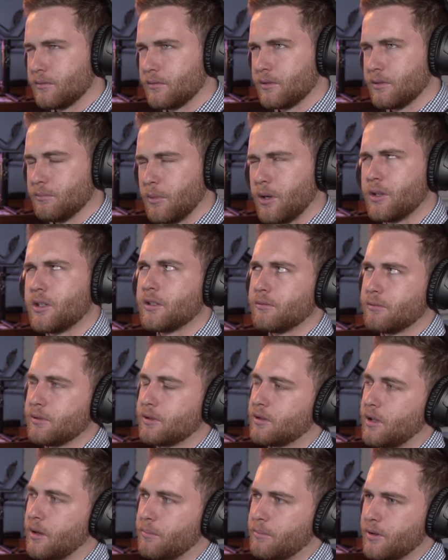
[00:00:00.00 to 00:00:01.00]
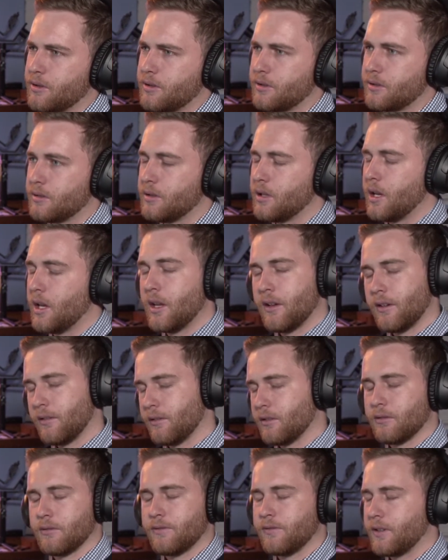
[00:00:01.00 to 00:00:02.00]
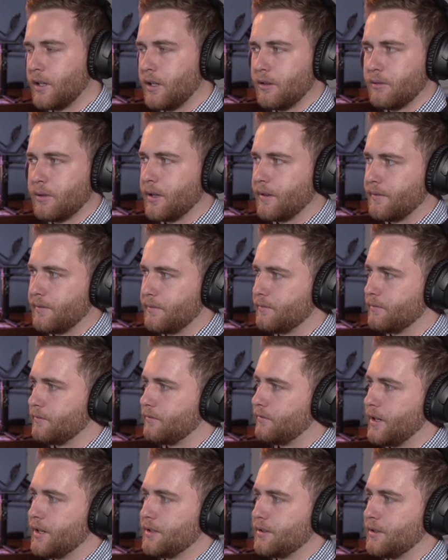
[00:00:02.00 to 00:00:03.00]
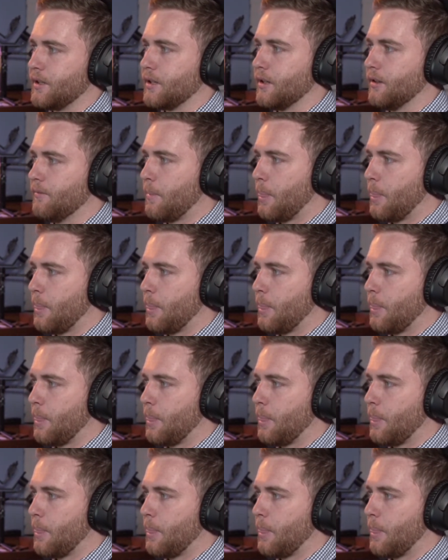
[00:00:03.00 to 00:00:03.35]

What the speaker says: Motion with stop motion? Funny way of phrasing it.